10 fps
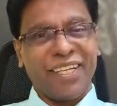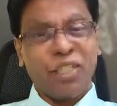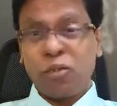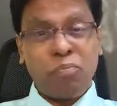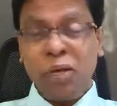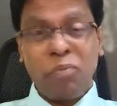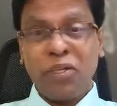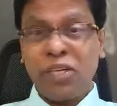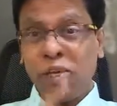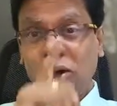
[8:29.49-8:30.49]
So people
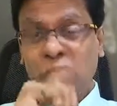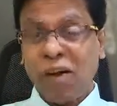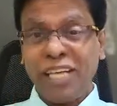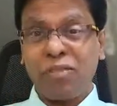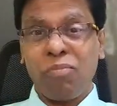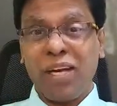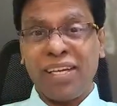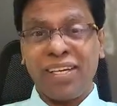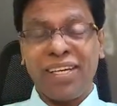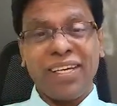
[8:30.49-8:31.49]
say you are a wise
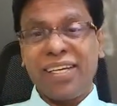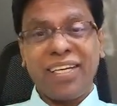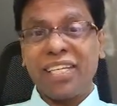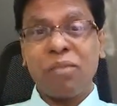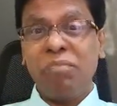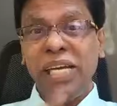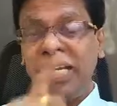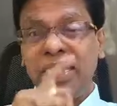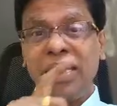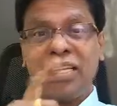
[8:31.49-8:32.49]
man. It doesn't
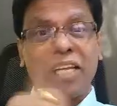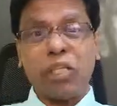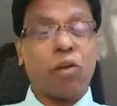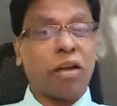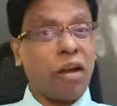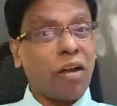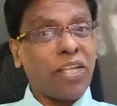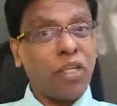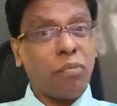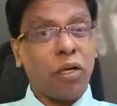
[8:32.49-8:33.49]
mean that you are
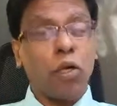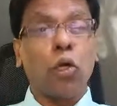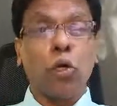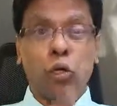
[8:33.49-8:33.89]
knowledgeable.